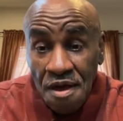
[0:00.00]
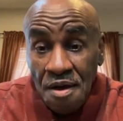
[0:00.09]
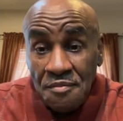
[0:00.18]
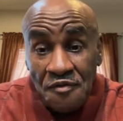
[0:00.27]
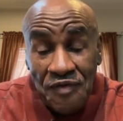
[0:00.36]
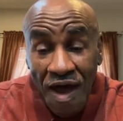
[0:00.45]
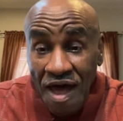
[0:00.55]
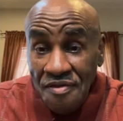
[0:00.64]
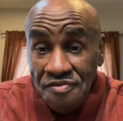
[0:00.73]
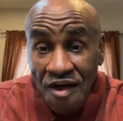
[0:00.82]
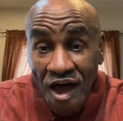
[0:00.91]

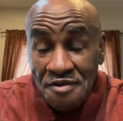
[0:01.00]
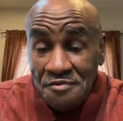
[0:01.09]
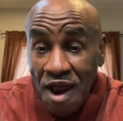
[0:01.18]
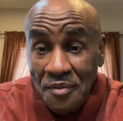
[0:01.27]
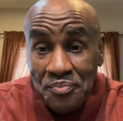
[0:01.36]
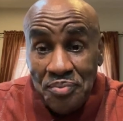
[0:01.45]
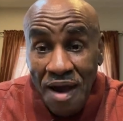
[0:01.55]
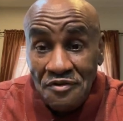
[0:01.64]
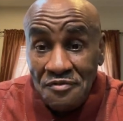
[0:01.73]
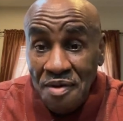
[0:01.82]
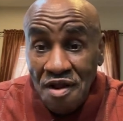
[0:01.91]
Providing jobs without
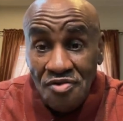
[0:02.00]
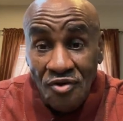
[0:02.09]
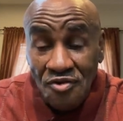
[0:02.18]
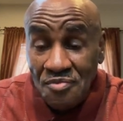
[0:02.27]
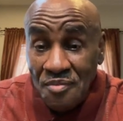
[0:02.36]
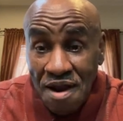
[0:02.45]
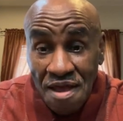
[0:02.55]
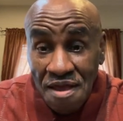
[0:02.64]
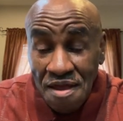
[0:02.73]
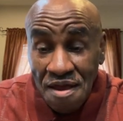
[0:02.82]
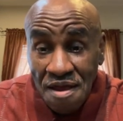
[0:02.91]
private business owners' money.
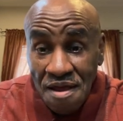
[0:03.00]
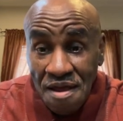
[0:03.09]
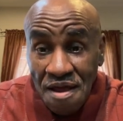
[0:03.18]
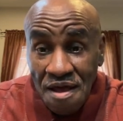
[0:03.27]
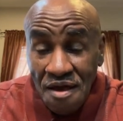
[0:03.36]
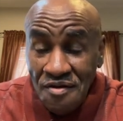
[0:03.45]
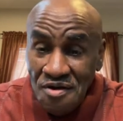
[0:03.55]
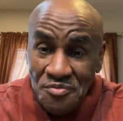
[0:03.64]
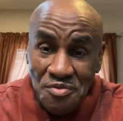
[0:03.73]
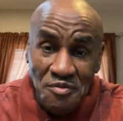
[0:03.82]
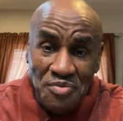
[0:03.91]
So, if
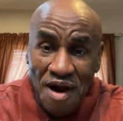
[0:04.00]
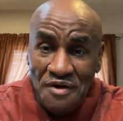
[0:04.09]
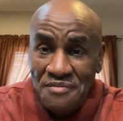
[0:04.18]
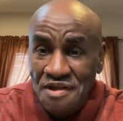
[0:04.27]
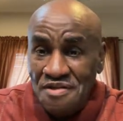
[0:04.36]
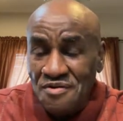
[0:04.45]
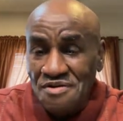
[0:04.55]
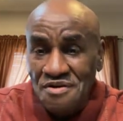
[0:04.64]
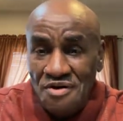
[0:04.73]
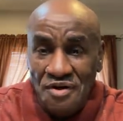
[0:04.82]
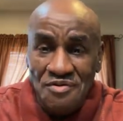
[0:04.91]
we private business owners,
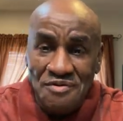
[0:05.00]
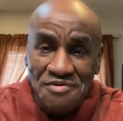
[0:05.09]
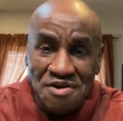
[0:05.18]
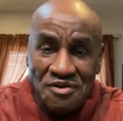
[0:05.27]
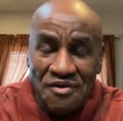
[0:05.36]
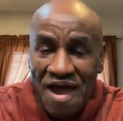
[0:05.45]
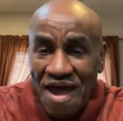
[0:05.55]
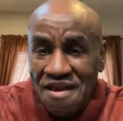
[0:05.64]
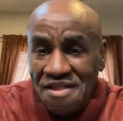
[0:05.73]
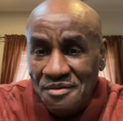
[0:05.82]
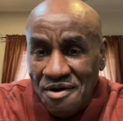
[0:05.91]
we always
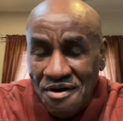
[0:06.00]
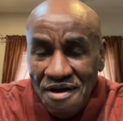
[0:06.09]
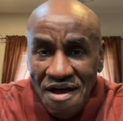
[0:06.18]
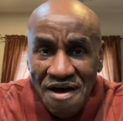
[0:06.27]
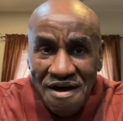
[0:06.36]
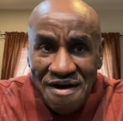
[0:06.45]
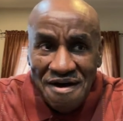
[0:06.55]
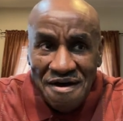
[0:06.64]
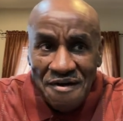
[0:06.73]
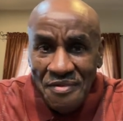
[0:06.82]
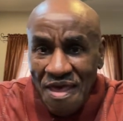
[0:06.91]
crying, talking about
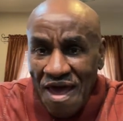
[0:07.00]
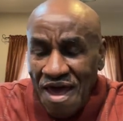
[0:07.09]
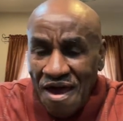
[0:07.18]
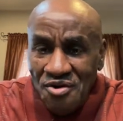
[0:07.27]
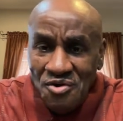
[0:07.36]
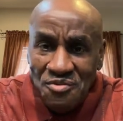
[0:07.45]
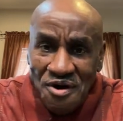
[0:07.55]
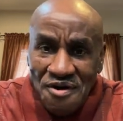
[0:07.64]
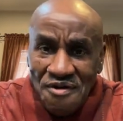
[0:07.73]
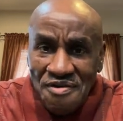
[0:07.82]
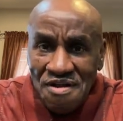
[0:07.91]
I ain't got no
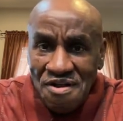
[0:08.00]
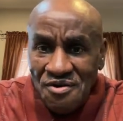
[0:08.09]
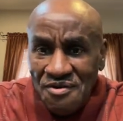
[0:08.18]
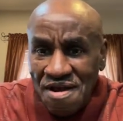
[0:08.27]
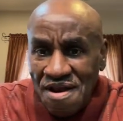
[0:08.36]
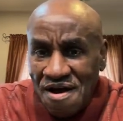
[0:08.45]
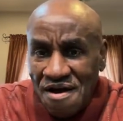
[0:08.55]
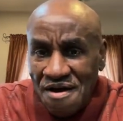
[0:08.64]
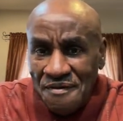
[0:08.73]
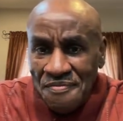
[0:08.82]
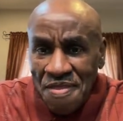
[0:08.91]
workers, and I
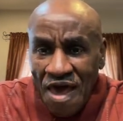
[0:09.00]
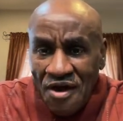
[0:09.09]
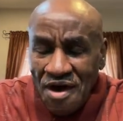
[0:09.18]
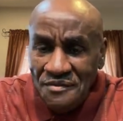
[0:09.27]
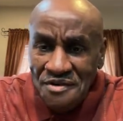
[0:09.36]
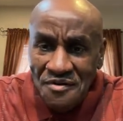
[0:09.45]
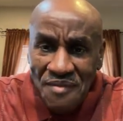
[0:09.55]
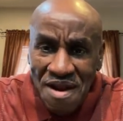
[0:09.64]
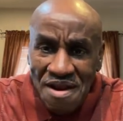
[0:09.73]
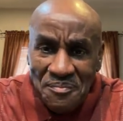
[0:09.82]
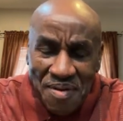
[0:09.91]
don't have enough
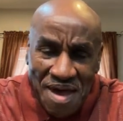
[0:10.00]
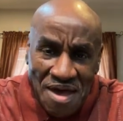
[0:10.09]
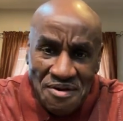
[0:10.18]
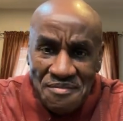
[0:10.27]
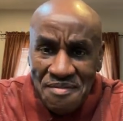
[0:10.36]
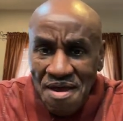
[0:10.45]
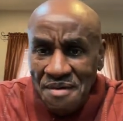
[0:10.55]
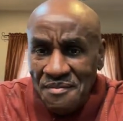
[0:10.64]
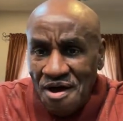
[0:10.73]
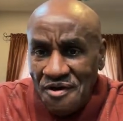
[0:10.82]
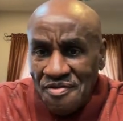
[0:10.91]
money to pay them
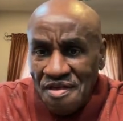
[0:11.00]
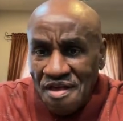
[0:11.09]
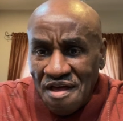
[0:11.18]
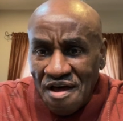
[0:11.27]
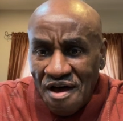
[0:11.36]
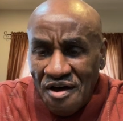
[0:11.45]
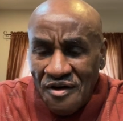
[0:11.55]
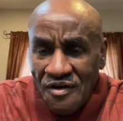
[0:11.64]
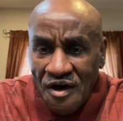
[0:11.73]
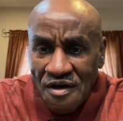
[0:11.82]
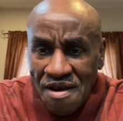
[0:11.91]
because
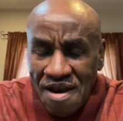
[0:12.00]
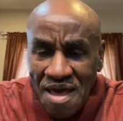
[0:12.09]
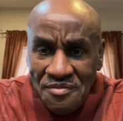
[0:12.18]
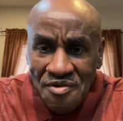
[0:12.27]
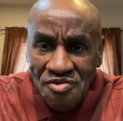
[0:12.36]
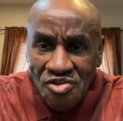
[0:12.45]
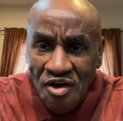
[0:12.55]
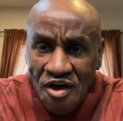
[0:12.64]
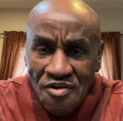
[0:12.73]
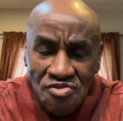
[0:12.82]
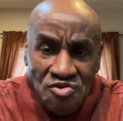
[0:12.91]
labor is
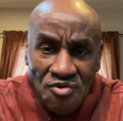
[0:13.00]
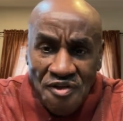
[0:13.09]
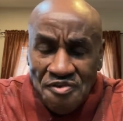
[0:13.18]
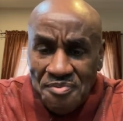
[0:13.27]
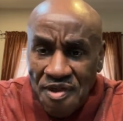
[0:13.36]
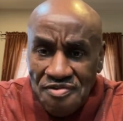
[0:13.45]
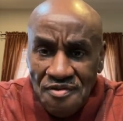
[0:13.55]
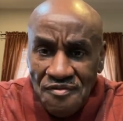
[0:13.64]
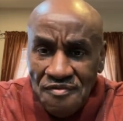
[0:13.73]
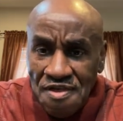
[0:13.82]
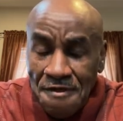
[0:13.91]
too expensive.
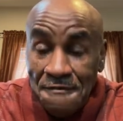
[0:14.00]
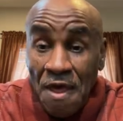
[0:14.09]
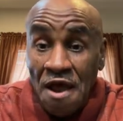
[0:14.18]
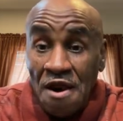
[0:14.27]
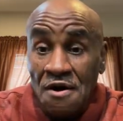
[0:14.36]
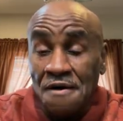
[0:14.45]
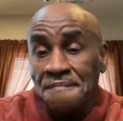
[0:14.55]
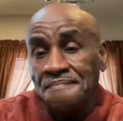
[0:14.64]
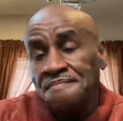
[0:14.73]
Hey, look,